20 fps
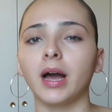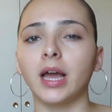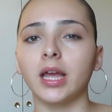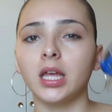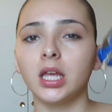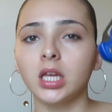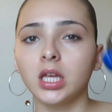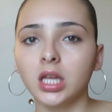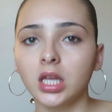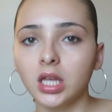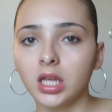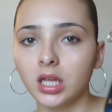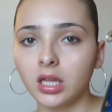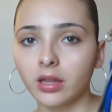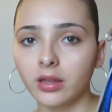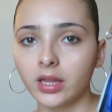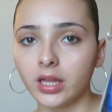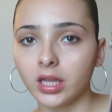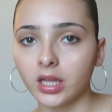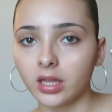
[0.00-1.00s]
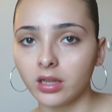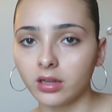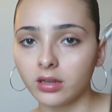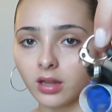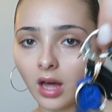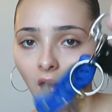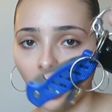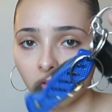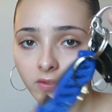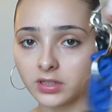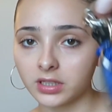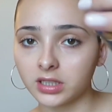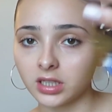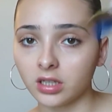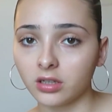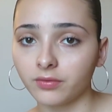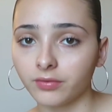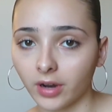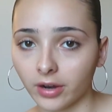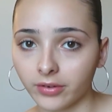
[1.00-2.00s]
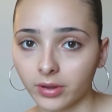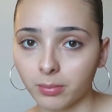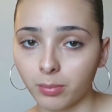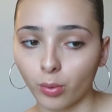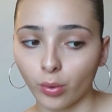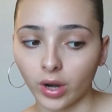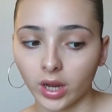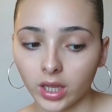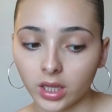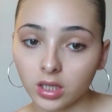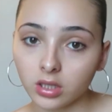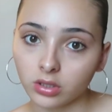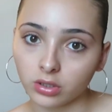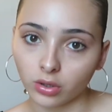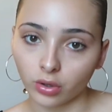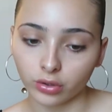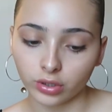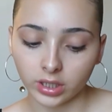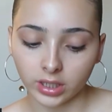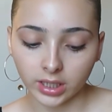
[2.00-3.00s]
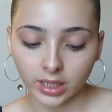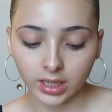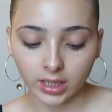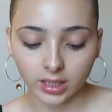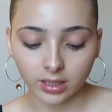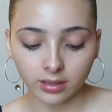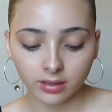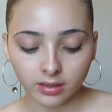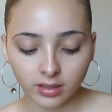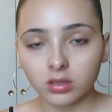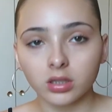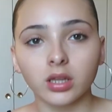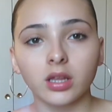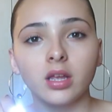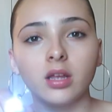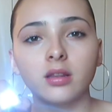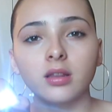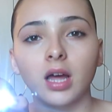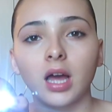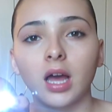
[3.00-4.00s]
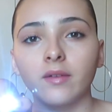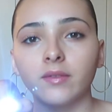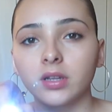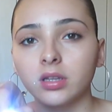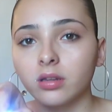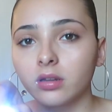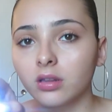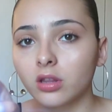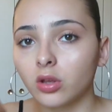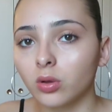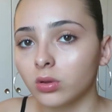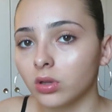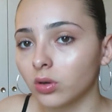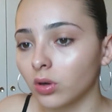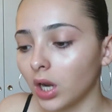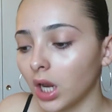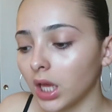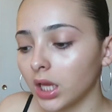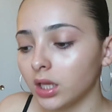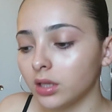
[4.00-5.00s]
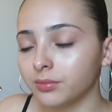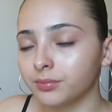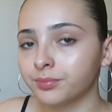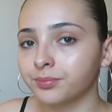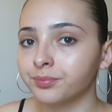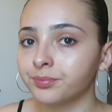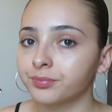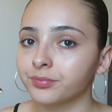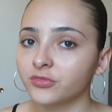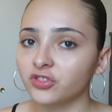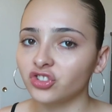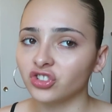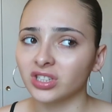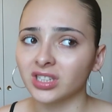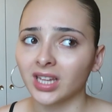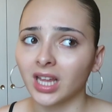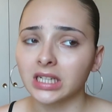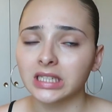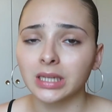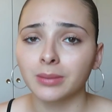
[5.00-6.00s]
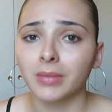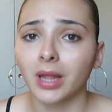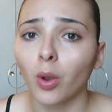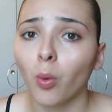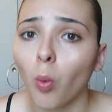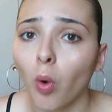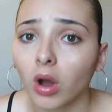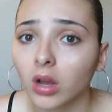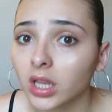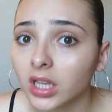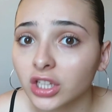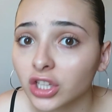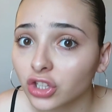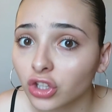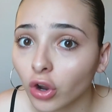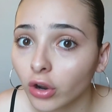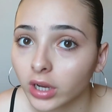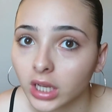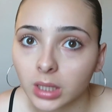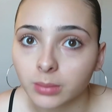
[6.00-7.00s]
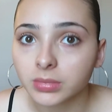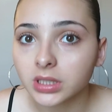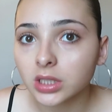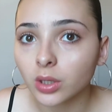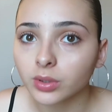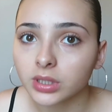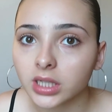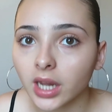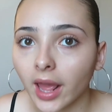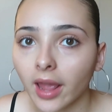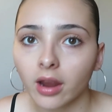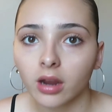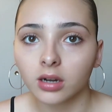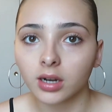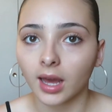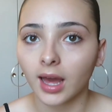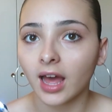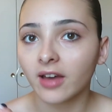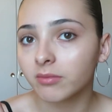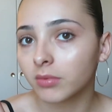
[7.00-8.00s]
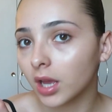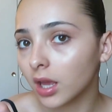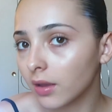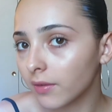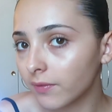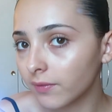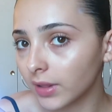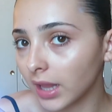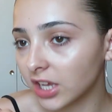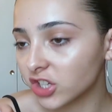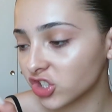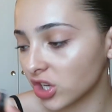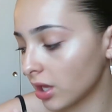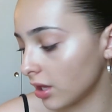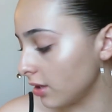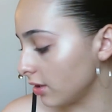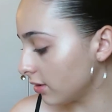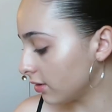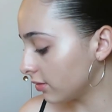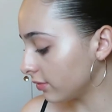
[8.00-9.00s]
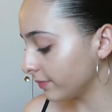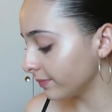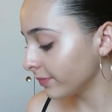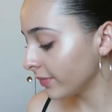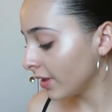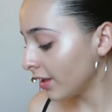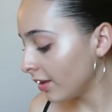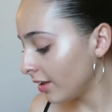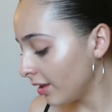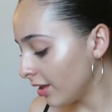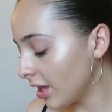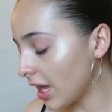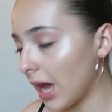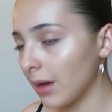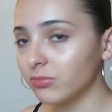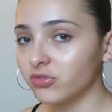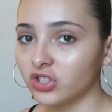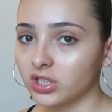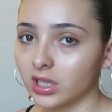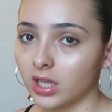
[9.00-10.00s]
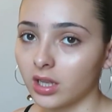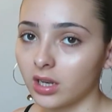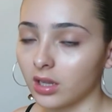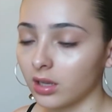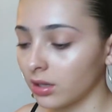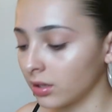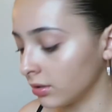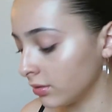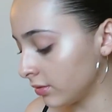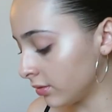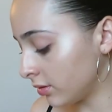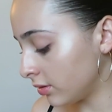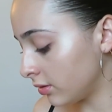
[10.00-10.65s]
my keys, obviously very important, you need keys. On the keys I have like this cute little light, just in case I'm like walking in the dark and I'm so scared. I have my flashlight. I'm just kidding.